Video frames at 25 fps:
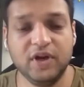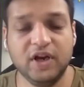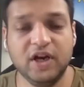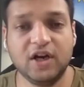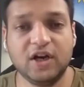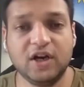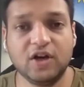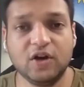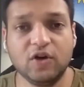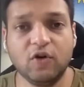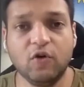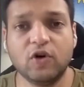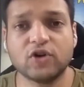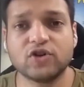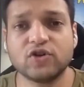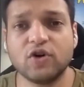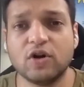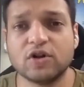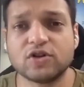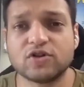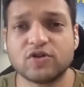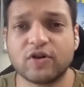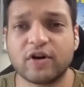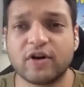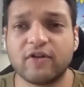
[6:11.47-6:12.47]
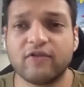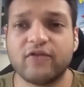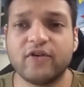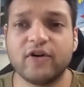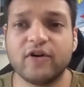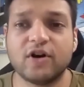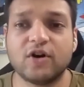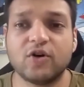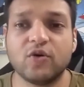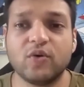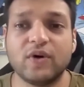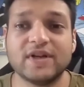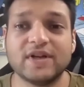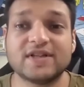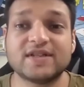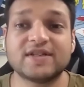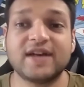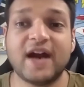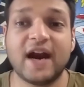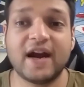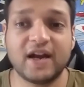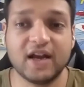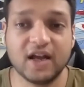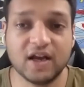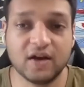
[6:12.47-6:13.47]
It was also referred to as
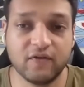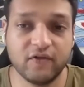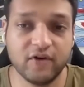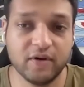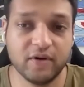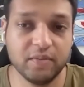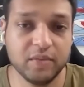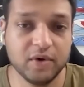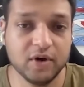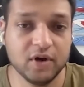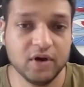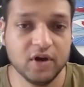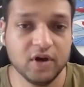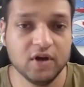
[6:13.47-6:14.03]
static web,